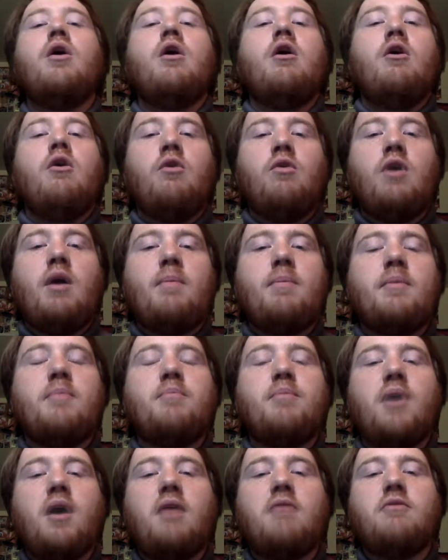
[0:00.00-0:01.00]
or up
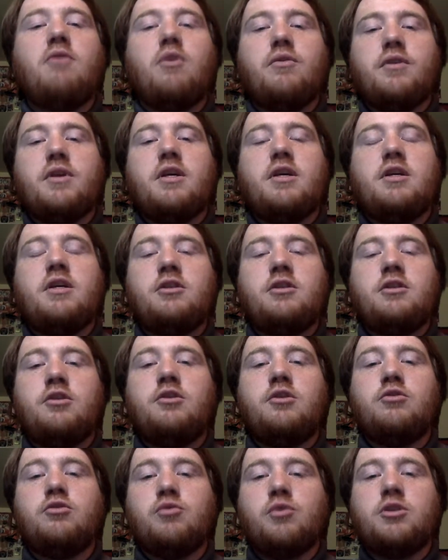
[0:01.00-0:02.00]
above on the easy to
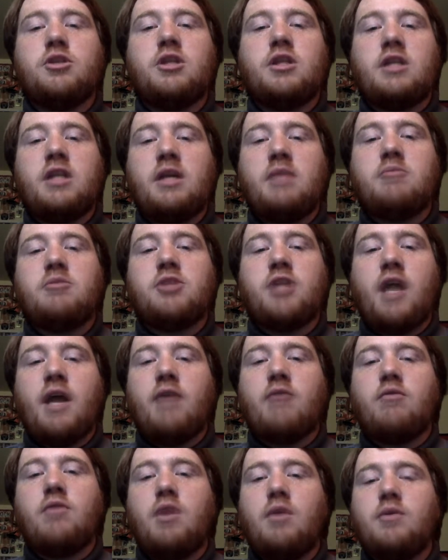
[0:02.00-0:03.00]
use widget to keep
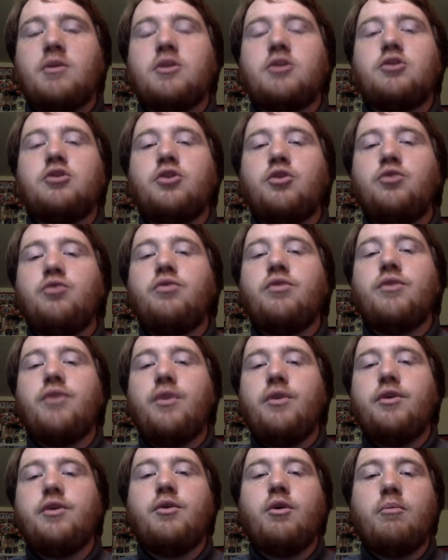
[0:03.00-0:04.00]
channel growing to
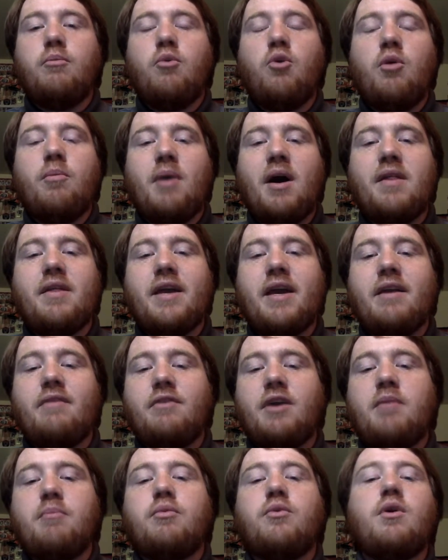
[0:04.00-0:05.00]
230 or more by the end of
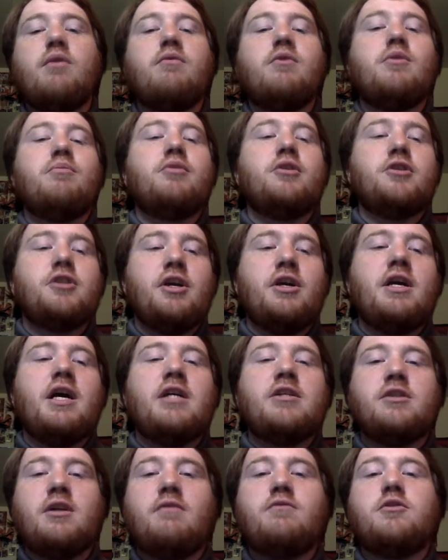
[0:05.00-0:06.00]
April. I really appreciate you
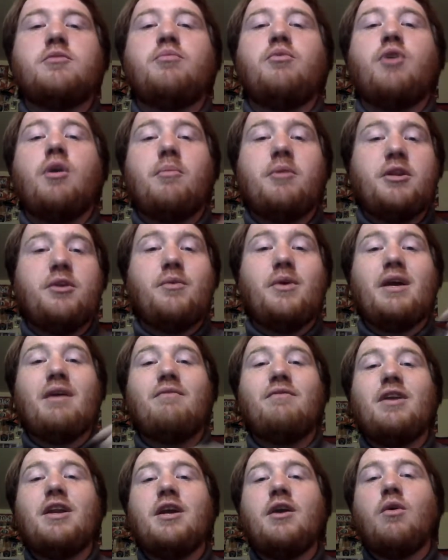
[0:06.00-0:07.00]
guys' love and support. I'll be doing a
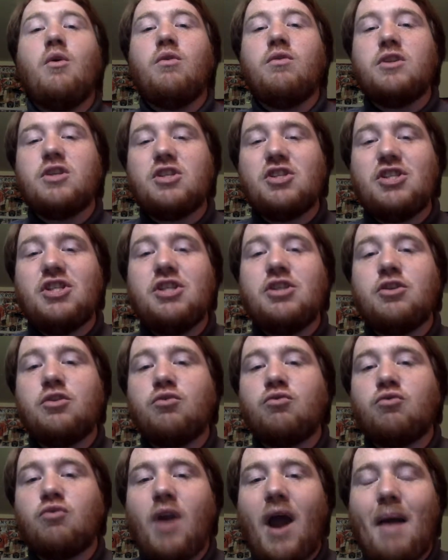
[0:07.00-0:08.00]
video on the season
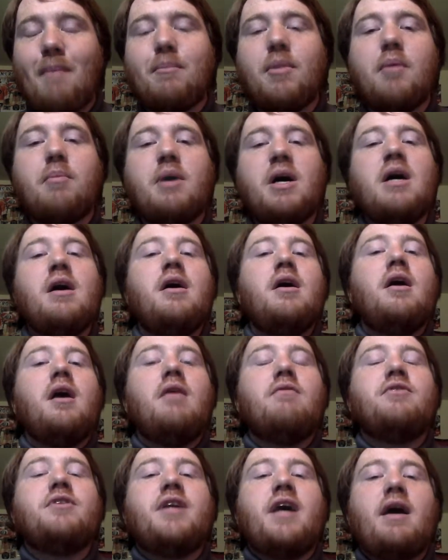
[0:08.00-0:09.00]
wrap up
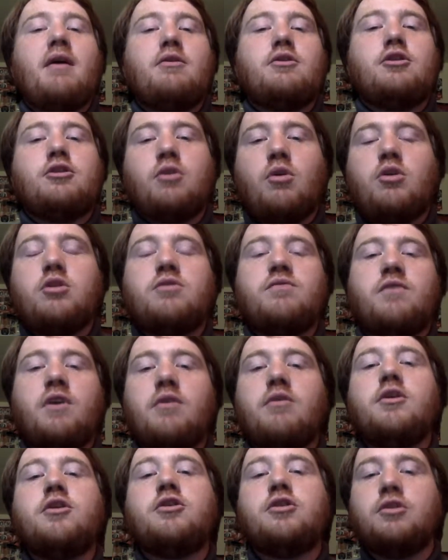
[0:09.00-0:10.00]
of the Dallas Stars
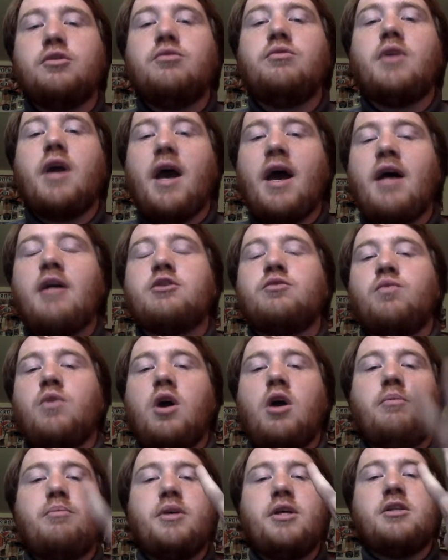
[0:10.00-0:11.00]
very soon as
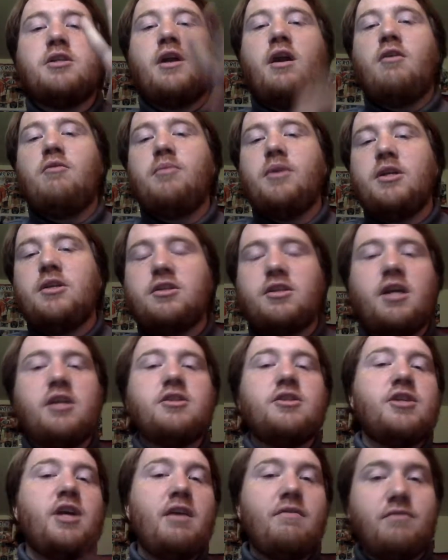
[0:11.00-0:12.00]
well. Peace out, everybody. Stay
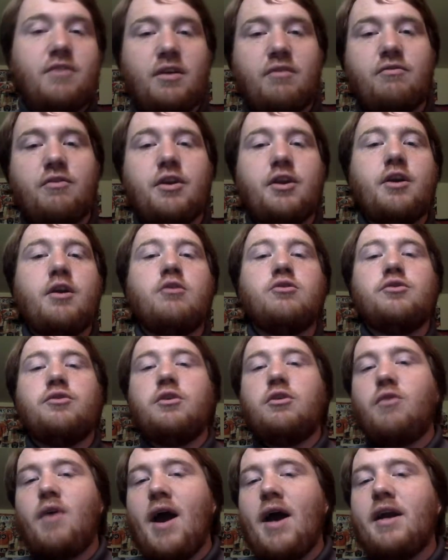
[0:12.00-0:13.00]
safe. Did videos on the
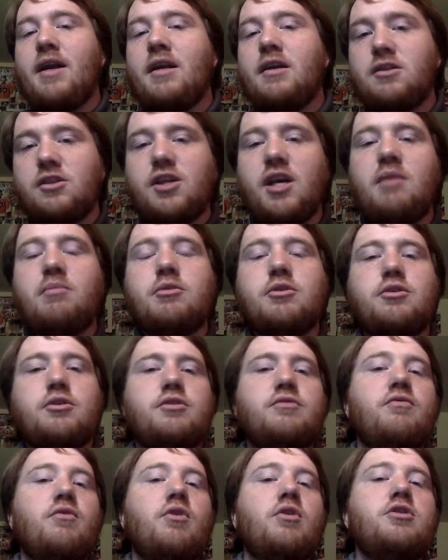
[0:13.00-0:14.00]
Kraken and Sabres this
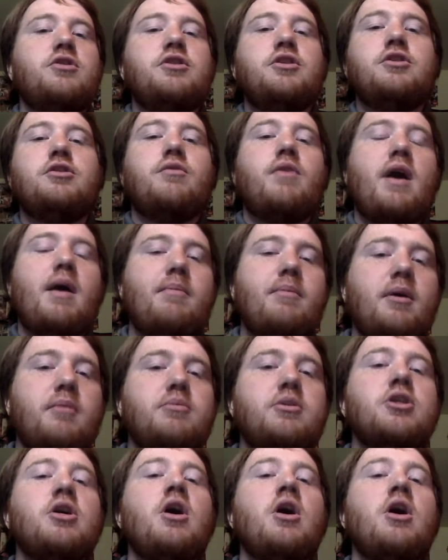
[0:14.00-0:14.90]
far season wrap up.